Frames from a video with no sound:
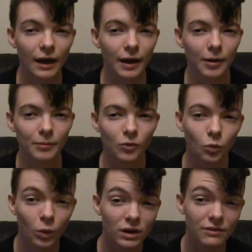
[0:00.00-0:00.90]

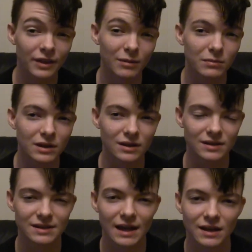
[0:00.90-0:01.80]
One of them
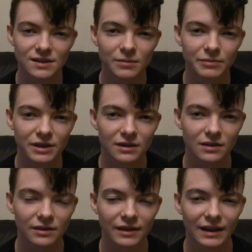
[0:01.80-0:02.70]
is that it's
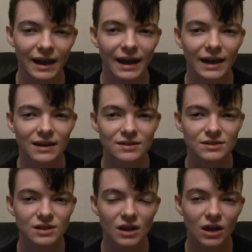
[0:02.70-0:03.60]
something that
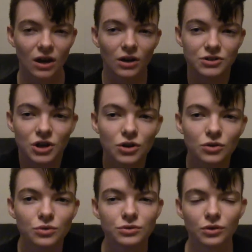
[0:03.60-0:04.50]
has a
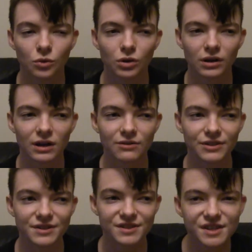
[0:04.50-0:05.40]
tone, or kind of
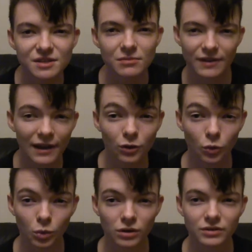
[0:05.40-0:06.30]
the system of how
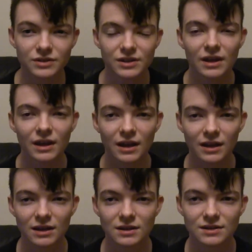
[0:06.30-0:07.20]
it works
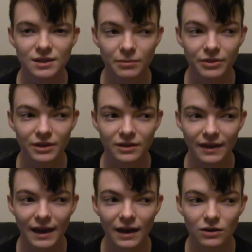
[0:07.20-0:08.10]
is something
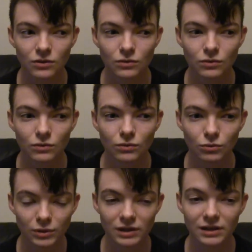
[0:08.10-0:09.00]
that
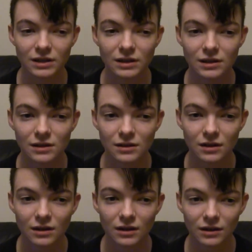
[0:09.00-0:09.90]
really
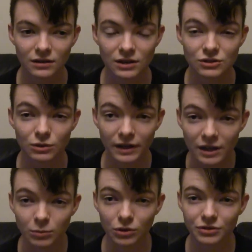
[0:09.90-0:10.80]
is
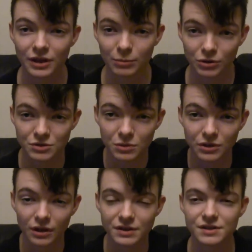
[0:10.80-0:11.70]
relatable to that person with
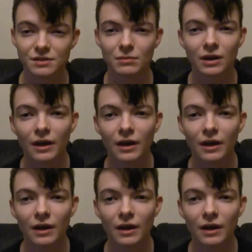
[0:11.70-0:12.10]
autism.